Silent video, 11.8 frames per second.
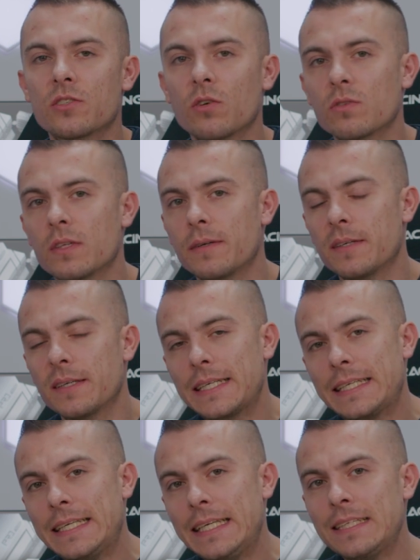so the
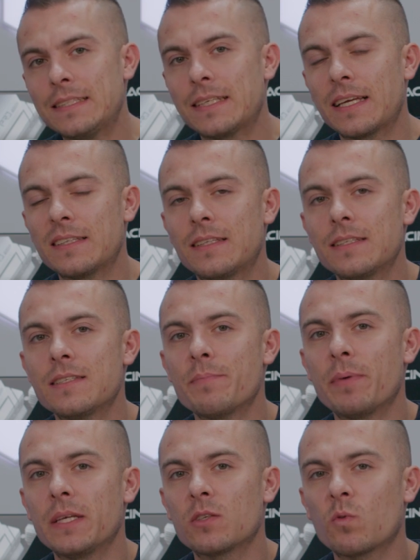heat can
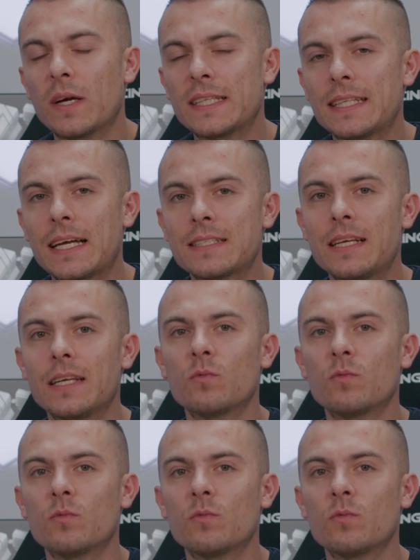dissipate quite nicely.